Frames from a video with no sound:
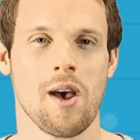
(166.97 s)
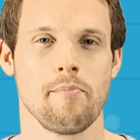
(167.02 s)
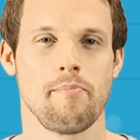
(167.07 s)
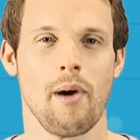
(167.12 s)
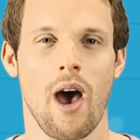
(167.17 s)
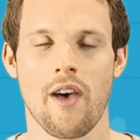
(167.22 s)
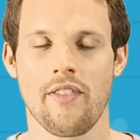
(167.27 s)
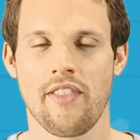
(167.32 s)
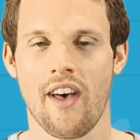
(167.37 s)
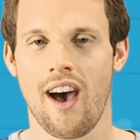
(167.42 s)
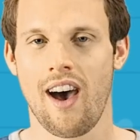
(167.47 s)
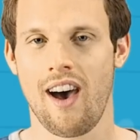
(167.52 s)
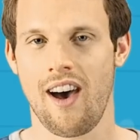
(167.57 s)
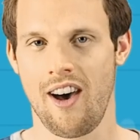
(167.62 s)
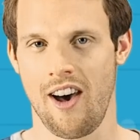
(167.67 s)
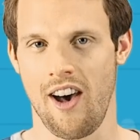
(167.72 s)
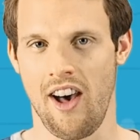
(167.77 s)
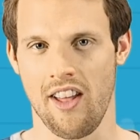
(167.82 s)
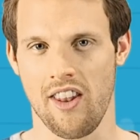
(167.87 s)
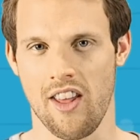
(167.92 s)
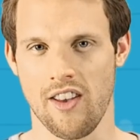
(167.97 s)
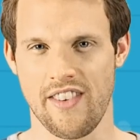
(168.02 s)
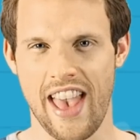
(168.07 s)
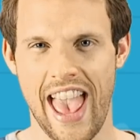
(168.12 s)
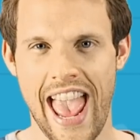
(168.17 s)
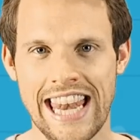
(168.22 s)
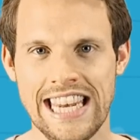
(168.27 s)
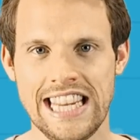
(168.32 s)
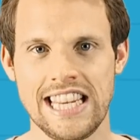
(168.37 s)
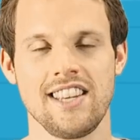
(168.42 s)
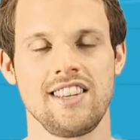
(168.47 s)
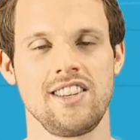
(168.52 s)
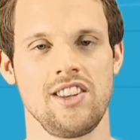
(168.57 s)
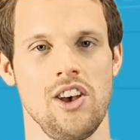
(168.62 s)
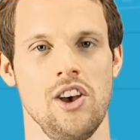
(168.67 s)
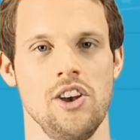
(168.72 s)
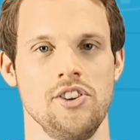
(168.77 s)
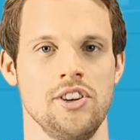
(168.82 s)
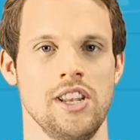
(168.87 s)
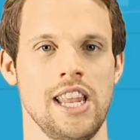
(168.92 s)
But at the heart of any
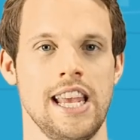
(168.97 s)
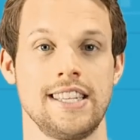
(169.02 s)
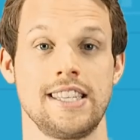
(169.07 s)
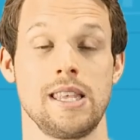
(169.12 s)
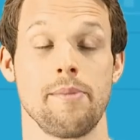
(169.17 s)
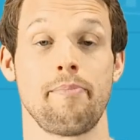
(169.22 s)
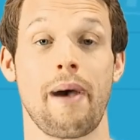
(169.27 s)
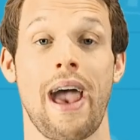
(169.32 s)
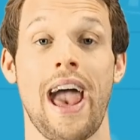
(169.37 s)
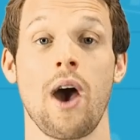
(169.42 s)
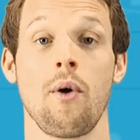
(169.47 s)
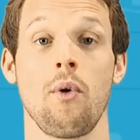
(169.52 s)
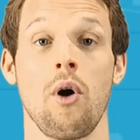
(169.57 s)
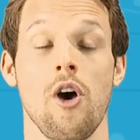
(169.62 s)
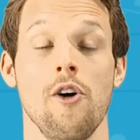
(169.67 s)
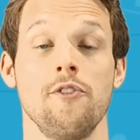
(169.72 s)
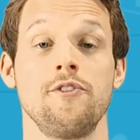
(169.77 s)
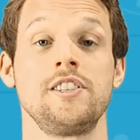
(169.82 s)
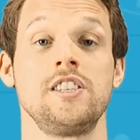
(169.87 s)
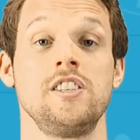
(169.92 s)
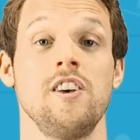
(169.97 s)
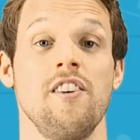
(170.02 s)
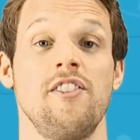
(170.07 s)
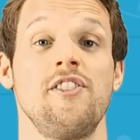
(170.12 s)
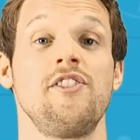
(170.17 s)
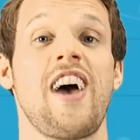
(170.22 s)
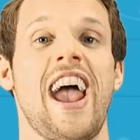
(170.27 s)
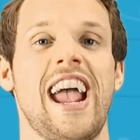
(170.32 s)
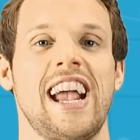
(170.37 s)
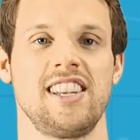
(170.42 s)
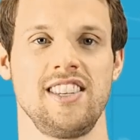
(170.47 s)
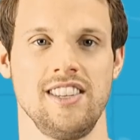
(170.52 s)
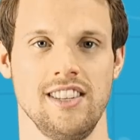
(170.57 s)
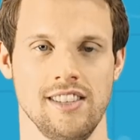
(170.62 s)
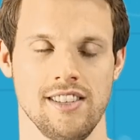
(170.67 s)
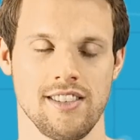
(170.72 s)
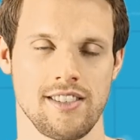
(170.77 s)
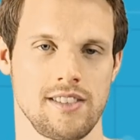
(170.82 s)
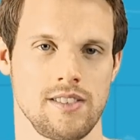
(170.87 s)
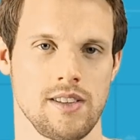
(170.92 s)
detergent is the power of
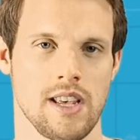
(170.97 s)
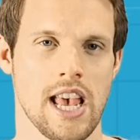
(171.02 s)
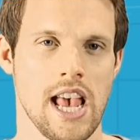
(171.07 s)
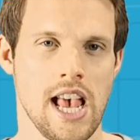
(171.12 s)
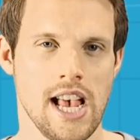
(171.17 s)
surfactants.